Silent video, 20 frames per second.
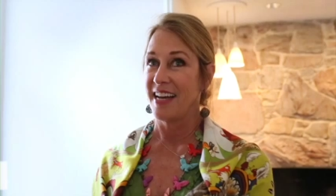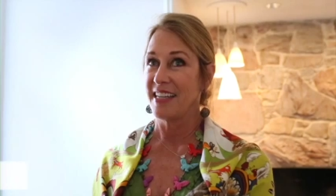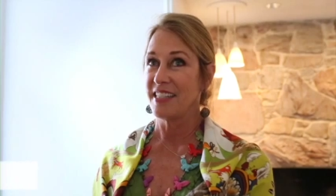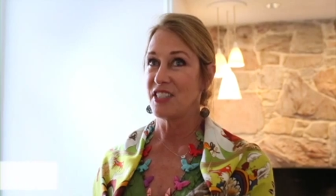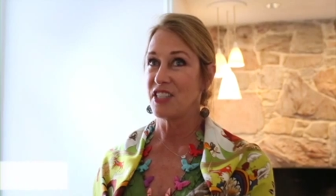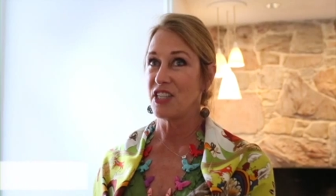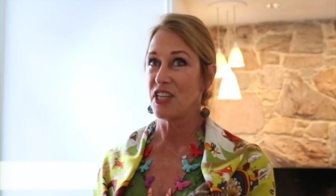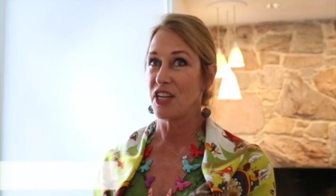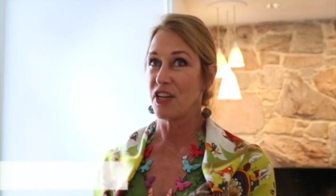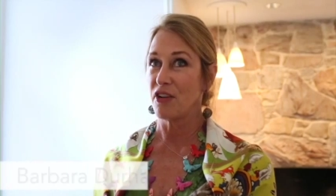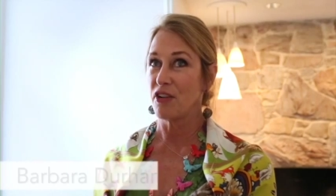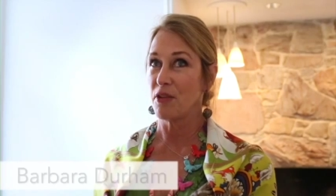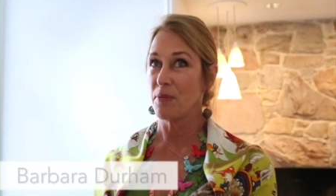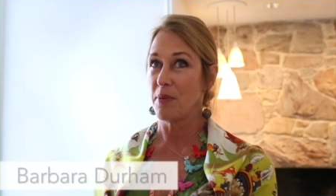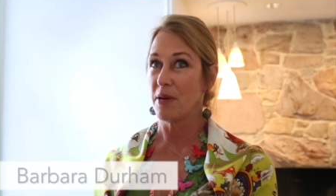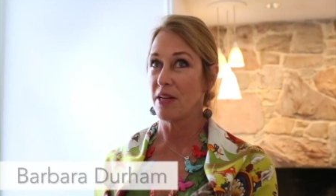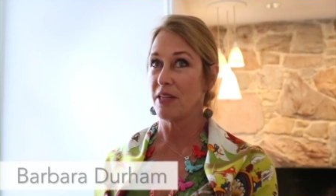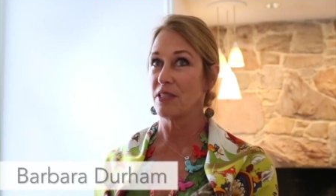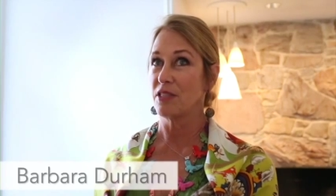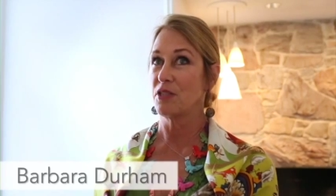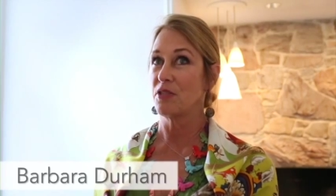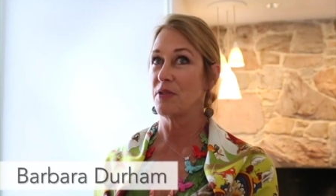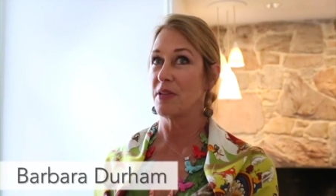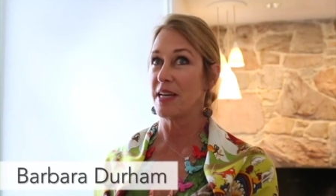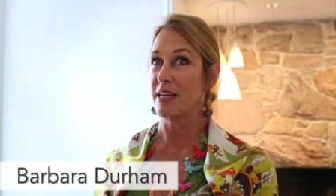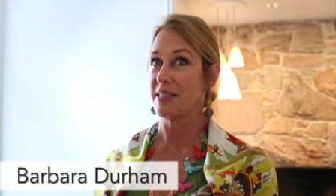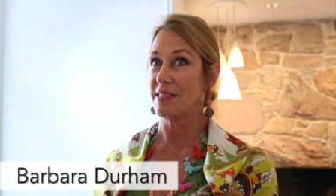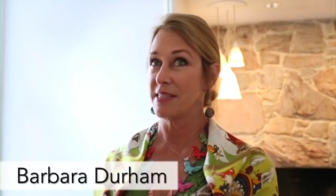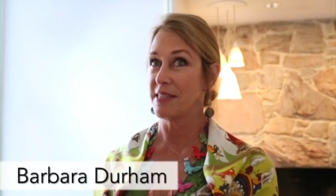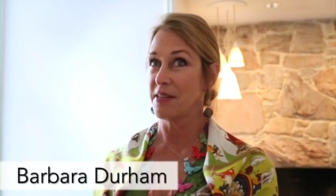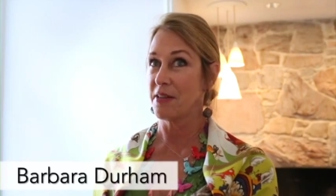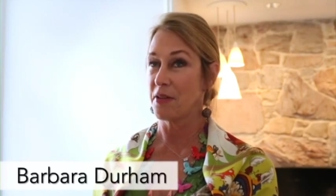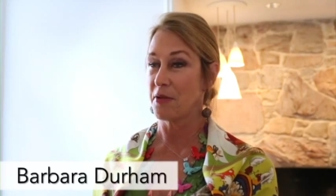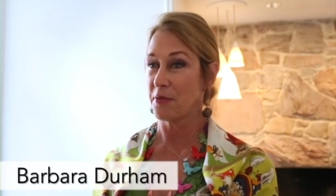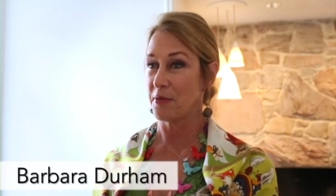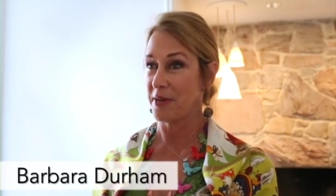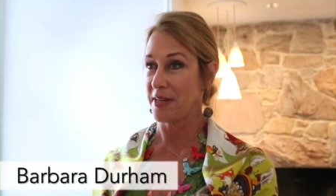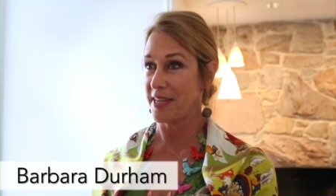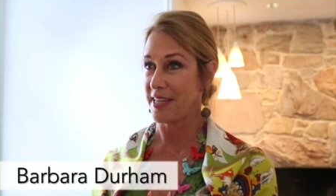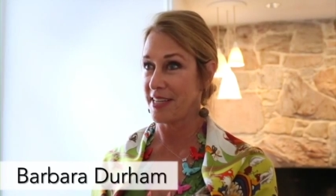I chaired the ball in
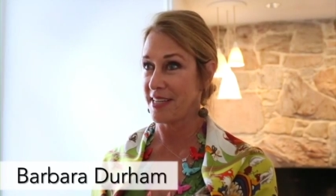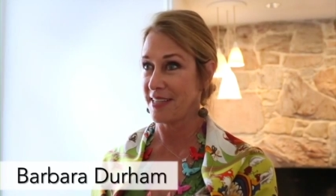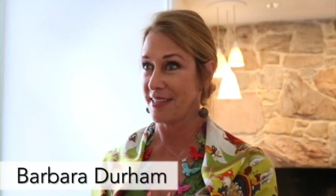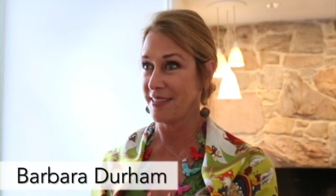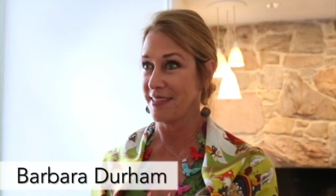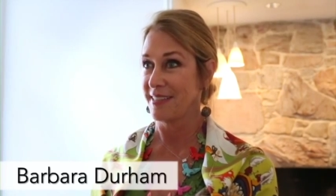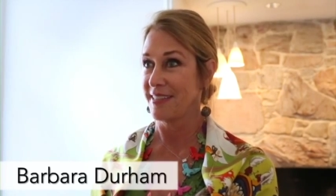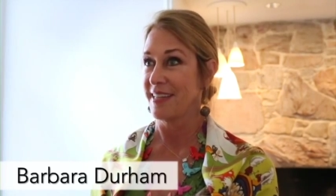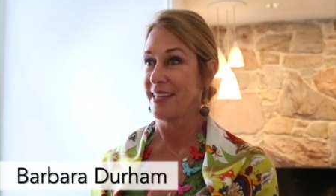2003,